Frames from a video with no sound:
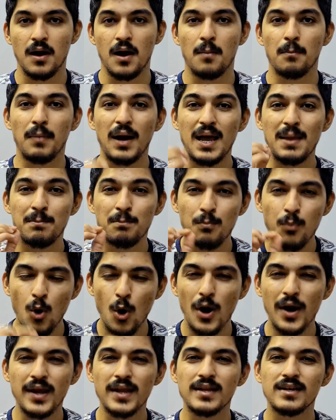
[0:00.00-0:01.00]
by
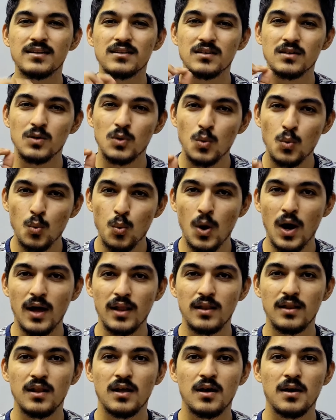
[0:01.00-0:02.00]

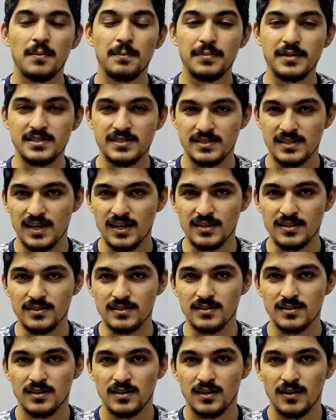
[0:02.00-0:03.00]
0.1%.
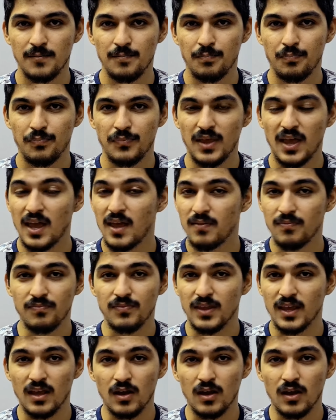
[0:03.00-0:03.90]
and they